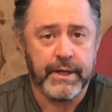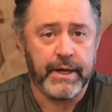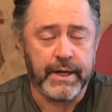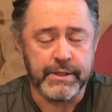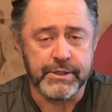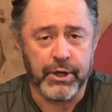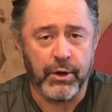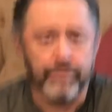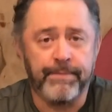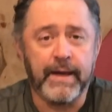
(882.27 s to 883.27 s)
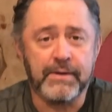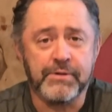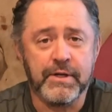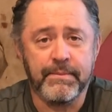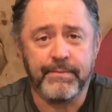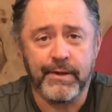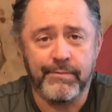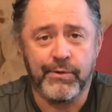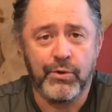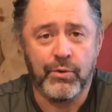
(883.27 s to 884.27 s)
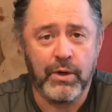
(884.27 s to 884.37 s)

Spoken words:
And so that's it. If you